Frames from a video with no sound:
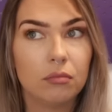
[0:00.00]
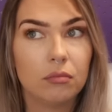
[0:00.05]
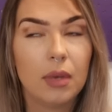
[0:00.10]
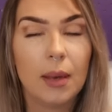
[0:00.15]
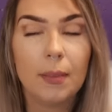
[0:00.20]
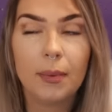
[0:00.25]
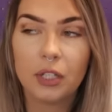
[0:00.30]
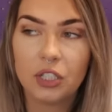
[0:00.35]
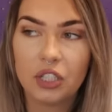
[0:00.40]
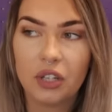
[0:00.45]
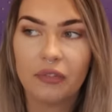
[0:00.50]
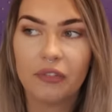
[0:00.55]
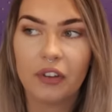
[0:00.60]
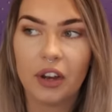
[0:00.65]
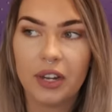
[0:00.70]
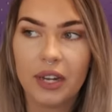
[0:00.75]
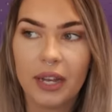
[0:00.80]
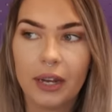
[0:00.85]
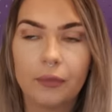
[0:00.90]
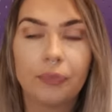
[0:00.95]
Maybe I should
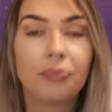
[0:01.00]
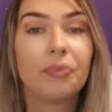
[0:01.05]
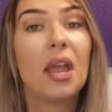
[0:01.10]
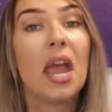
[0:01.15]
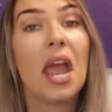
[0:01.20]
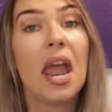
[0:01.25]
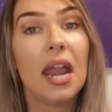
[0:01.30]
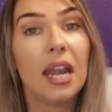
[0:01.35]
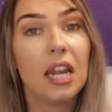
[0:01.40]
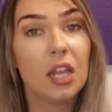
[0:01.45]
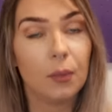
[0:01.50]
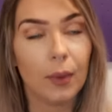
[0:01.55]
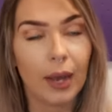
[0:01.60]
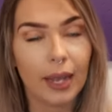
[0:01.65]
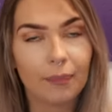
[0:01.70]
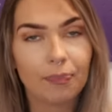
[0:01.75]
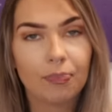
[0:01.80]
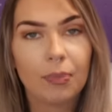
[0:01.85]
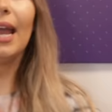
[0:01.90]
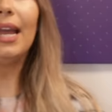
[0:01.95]
find out.
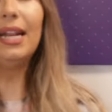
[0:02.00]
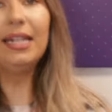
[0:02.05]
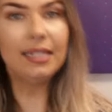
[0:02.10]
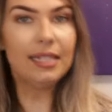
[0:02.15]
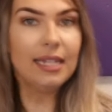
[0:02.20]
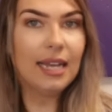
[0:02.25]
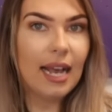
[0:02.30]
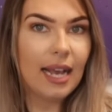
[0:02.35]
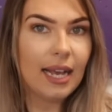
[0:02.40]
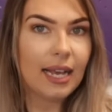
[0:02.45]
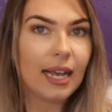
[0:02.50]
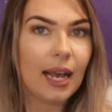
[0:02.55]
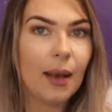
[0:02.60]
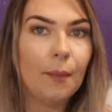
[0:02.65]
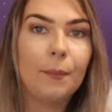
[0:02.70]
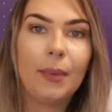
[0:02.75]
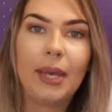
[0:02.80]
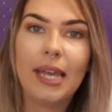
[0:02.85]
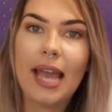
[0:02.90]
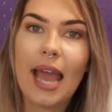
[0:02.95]
Anyway, internet
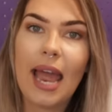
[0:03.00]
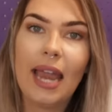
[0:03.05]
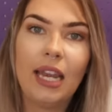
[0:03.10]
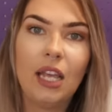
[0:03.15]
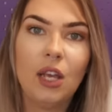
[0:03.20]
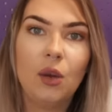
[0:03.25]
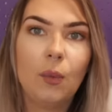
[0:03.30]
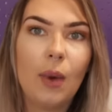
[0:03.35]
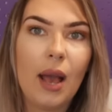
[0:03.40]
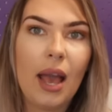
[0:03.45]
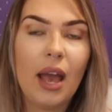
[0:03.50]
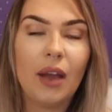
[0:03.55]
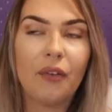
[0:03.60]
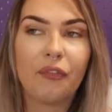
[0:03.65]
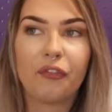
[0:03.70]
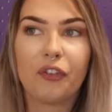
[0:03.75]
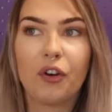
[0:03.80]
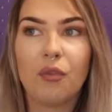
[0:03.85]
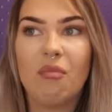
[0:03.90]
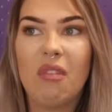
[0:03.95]
can be anywhere
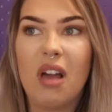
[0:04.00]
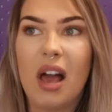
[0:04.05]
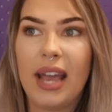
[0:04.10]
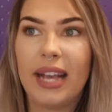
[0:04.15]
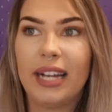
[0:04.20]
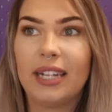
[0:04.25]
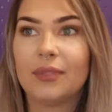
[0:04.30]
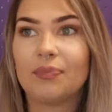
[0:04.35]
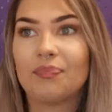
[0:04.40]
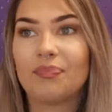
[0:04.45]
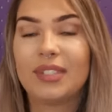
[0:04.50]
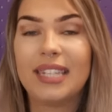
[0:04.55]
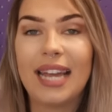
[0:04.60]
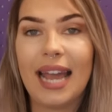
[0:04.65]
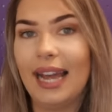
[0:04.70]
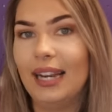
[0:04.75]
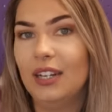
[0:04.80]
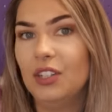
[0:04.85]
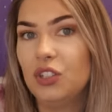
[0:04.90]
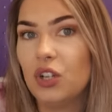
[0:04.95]
from like
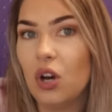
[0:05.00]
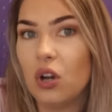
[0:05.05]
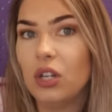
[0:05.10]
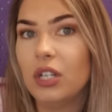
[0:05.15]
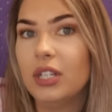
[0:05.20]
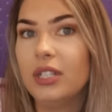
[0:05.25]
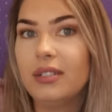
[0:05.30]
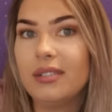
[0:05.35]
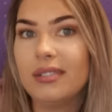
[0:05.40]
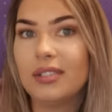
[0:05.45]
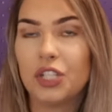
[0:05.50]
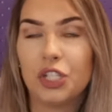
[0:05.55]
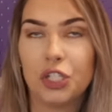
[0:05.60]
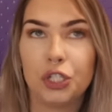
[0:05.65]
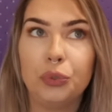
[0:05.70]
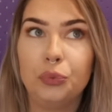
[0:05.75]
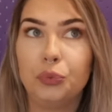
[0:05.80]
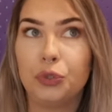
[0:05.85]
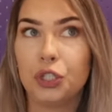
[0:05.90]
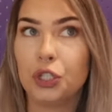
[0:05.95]
$10
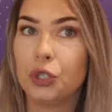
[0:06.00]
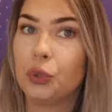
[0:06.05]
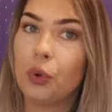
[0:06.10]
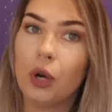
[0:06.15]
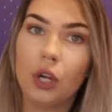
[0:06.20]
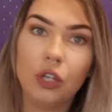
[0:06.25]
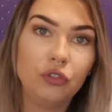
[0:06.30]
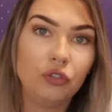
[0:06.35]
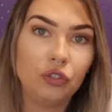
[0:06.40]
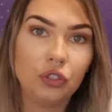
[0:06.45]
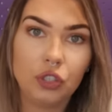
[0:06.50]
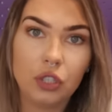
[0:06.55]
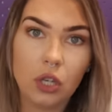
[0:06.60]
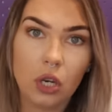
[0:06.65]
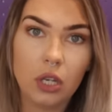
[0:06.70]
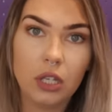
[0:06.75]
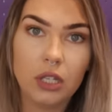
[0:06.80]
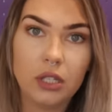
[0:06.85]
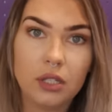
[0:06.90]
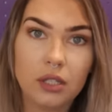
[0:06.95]
to
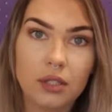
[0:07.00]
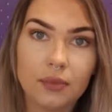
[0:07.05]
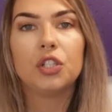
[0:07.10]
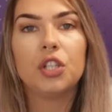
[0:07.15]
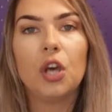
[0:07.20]
$200.